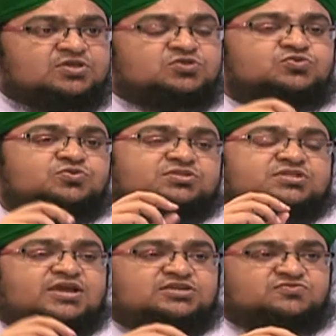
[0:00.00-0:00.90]
So
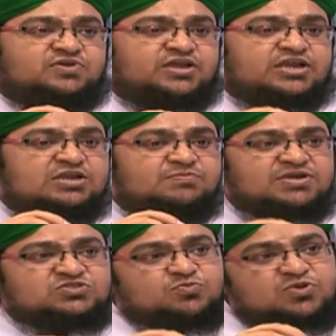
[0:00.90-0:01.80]
that's why it
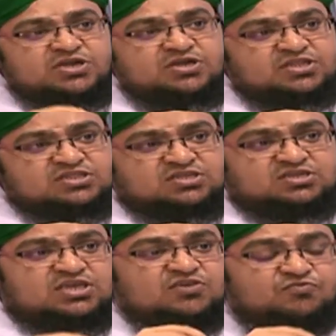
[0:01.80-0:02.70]
depends upon intention.
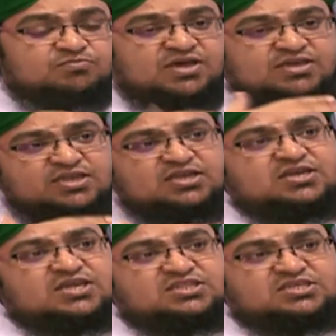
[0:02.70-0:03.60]
If my
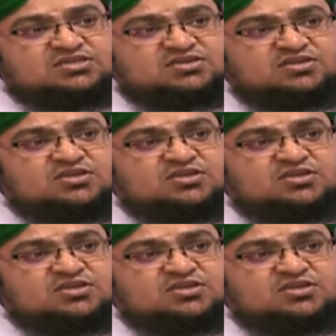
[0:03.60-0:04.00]
intention